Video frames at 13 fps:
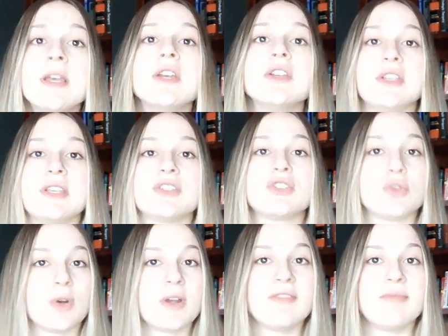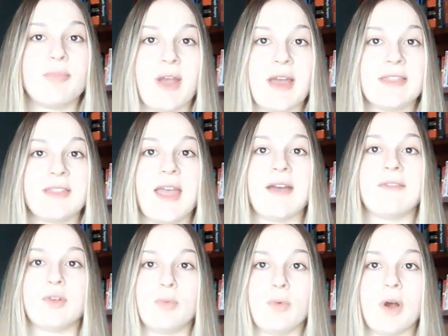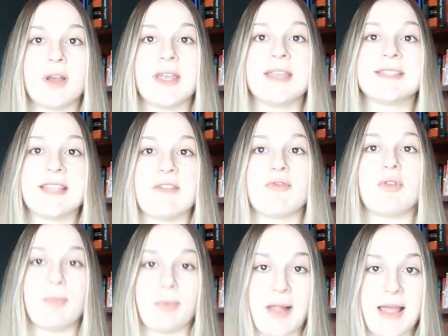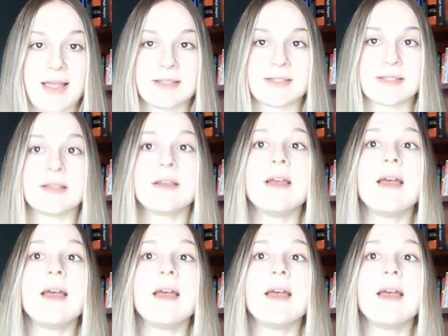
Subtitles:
She is short of breath after walking several blocks.